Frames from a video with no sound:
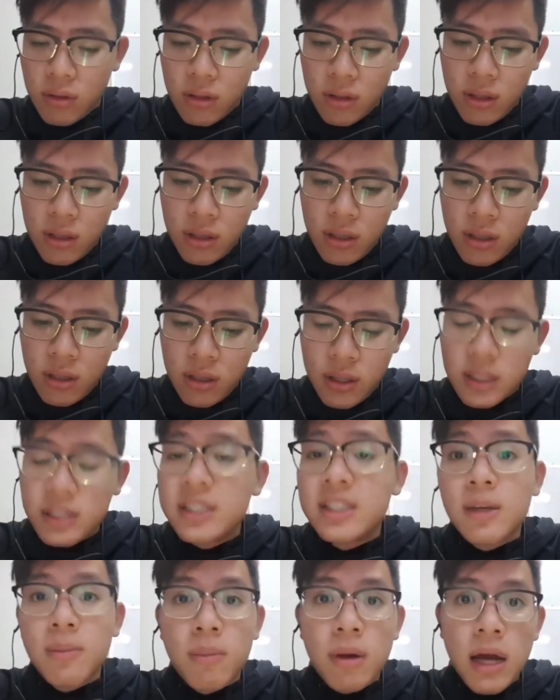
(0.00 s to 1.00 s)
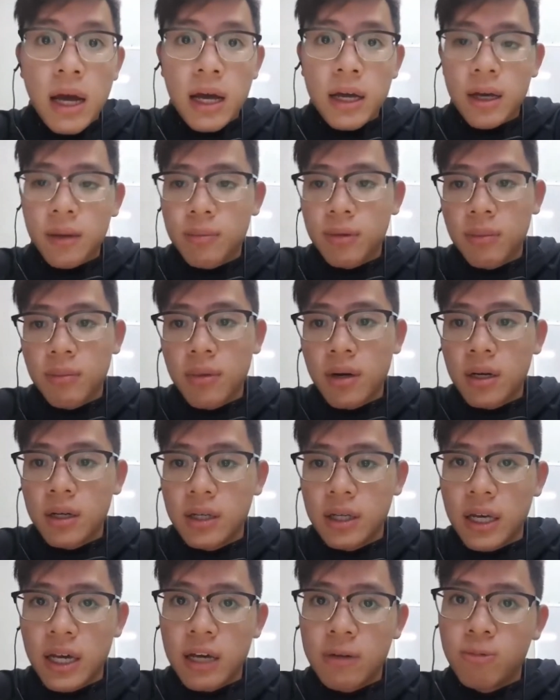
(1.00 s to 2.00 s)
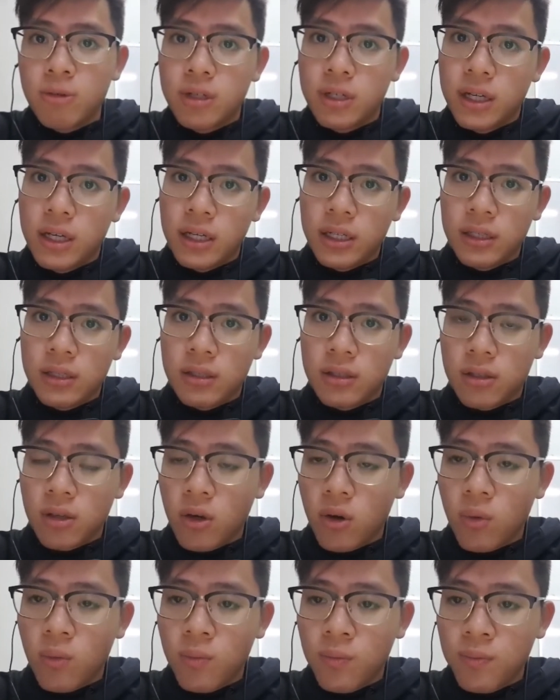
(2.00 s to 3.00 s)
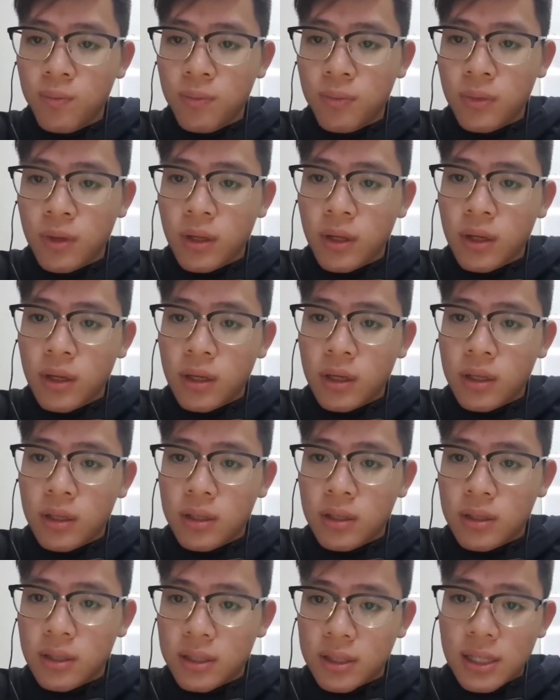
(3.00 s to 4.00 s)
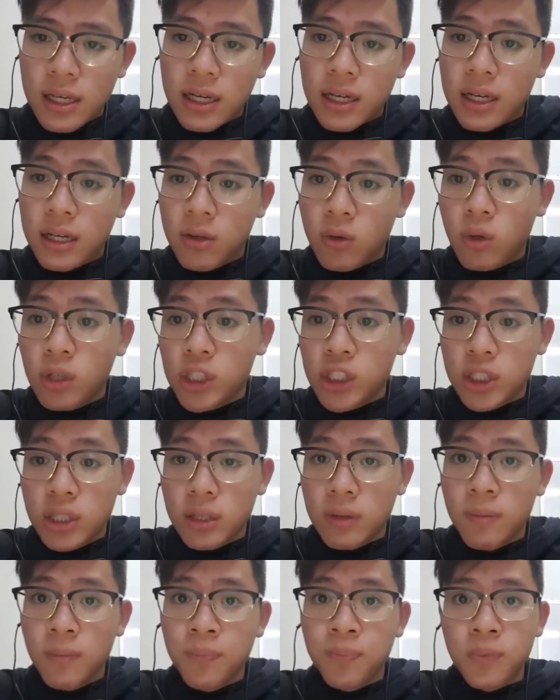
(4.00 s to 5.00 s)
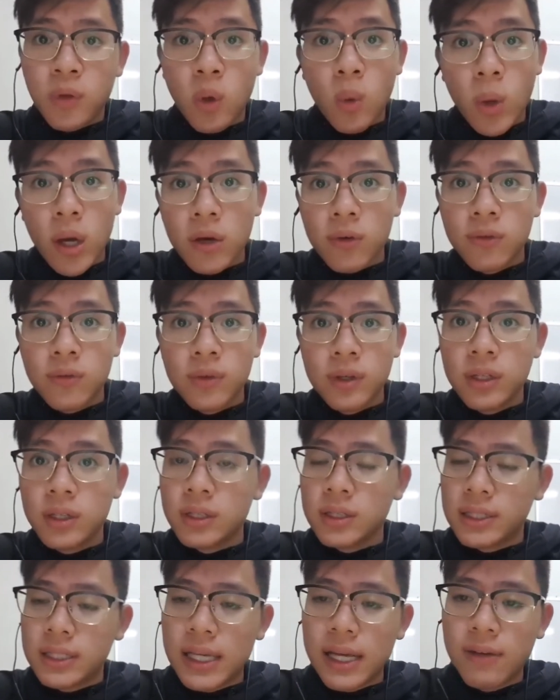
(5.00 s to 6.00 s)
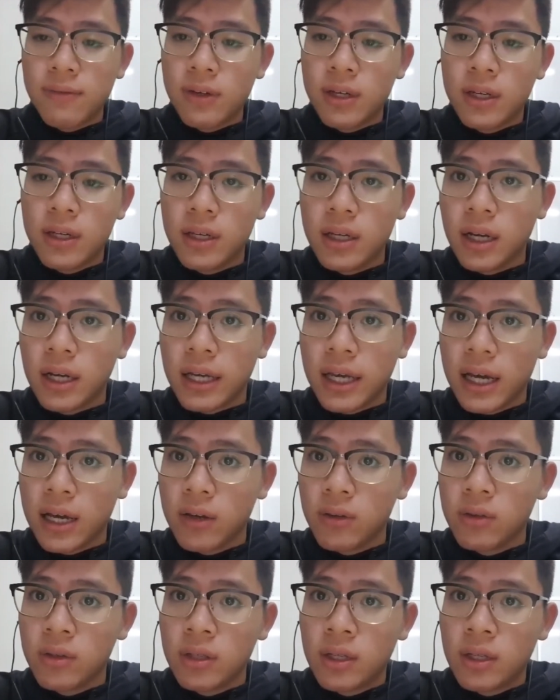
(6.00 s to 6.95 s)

the supply of the money every day. So the second question, wealth in the saving account